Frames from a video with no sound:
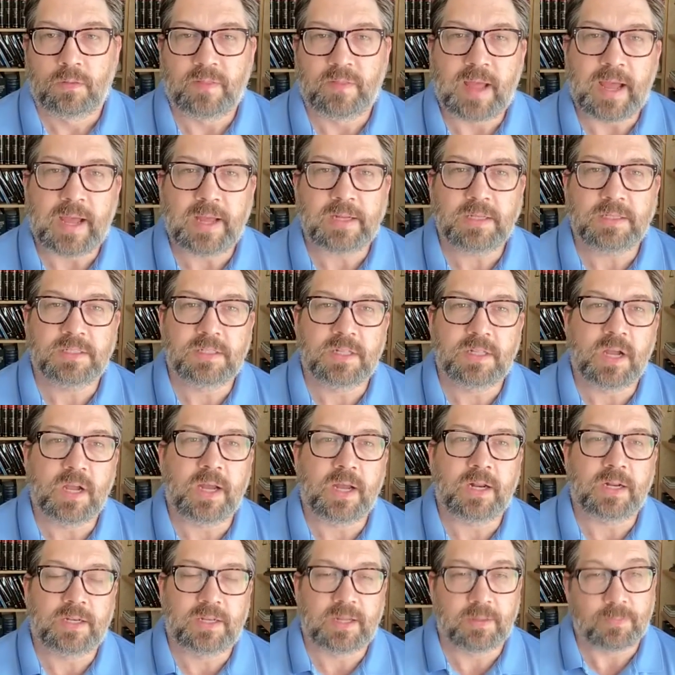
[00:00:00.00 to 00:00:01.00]
That is
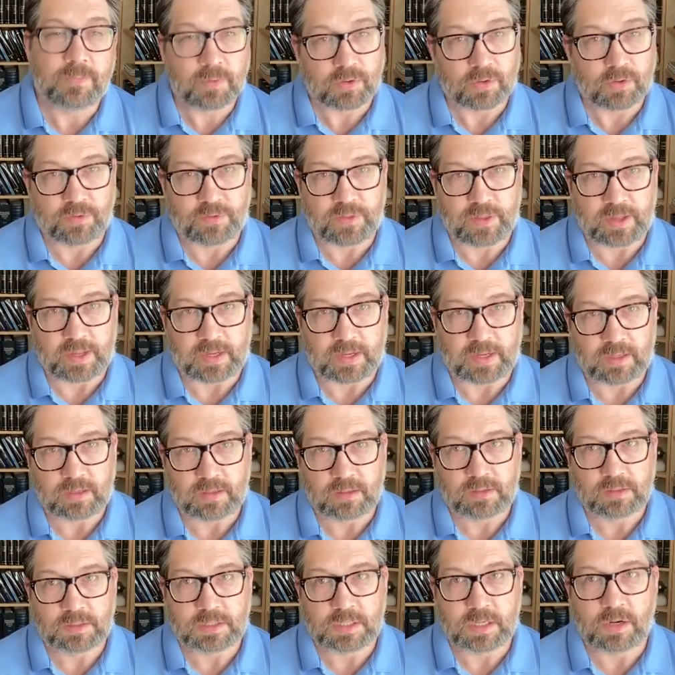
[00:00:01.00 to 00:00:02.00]
not a typical thing.
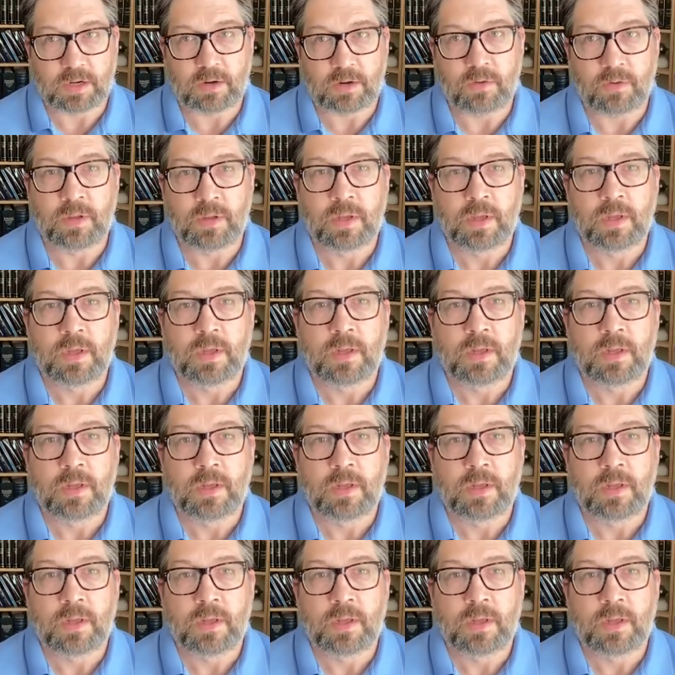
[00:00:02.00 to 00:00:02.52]
So